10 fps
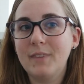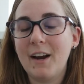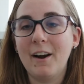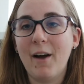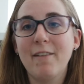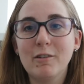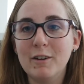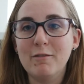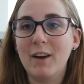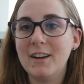I don't know, have a
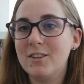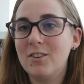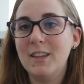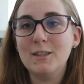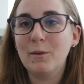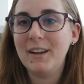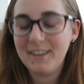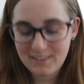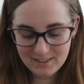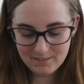refresh. This
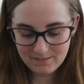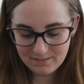one